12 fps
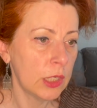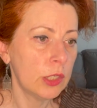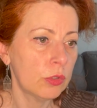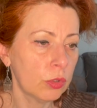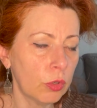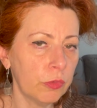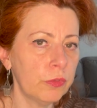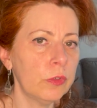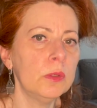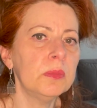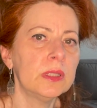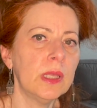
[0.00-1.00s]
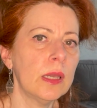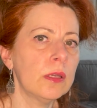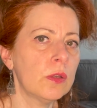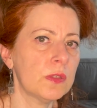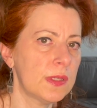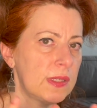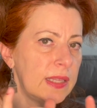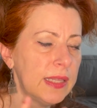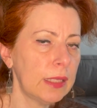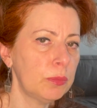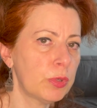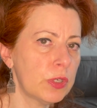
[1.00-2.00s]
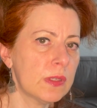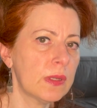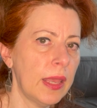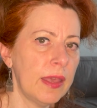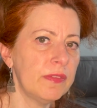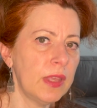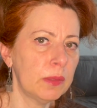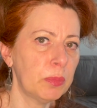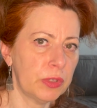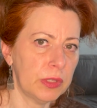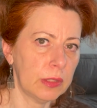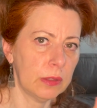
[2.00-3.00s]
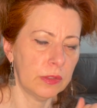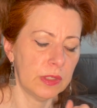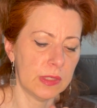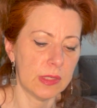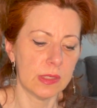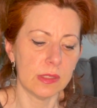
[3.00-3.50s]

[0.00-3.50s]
to confirm the diagnosis that that person have that particular disease.